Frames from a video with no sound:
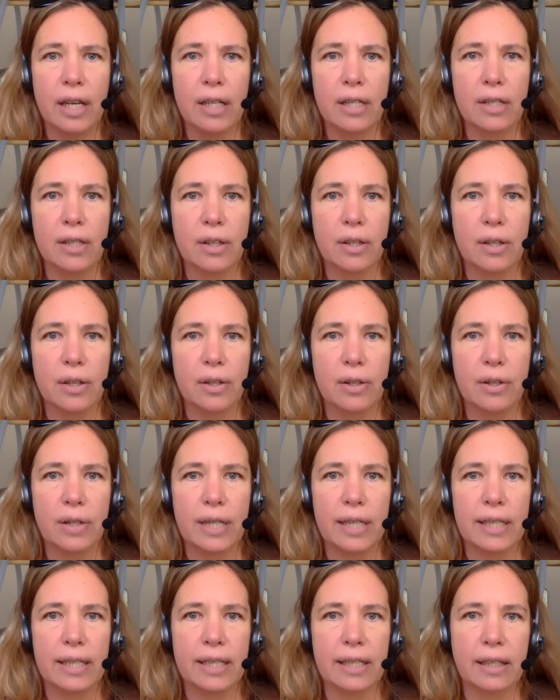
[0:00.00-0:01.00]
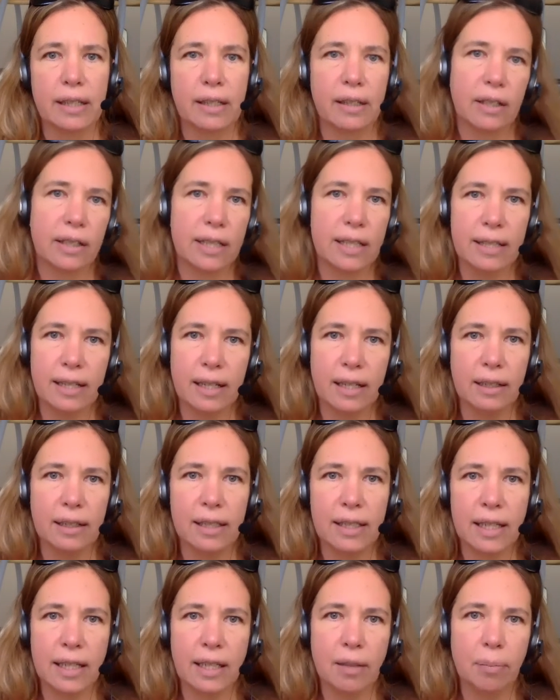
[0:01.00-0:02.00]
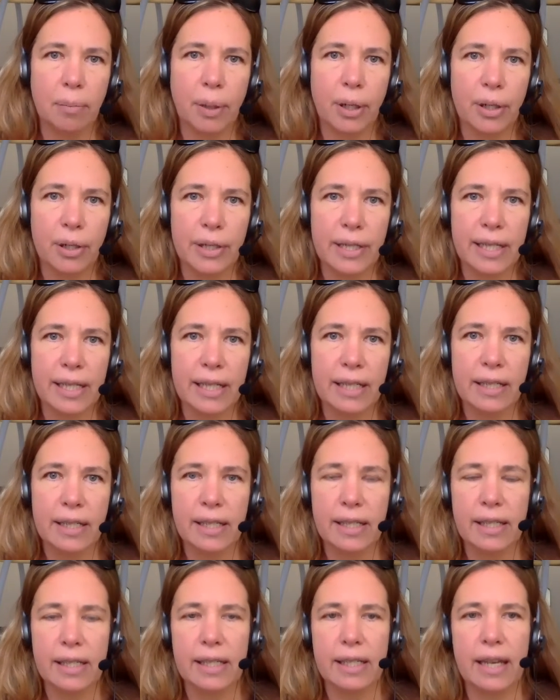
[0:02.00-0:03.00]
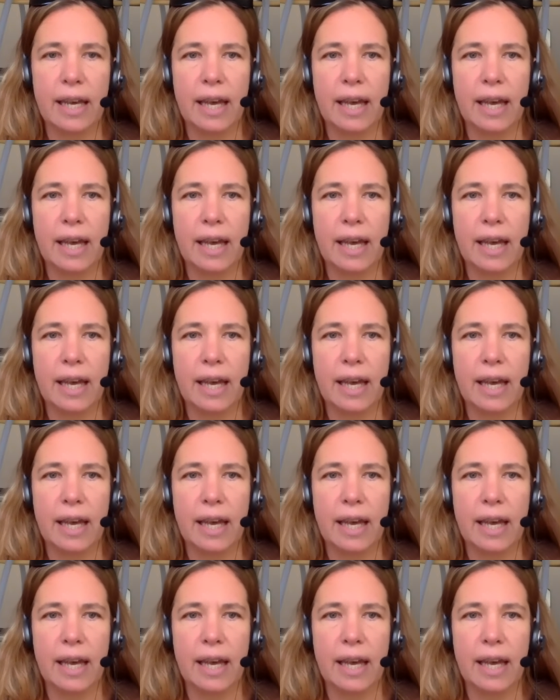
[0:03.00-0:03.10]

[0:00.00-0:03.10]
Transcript: So it's a consulting process,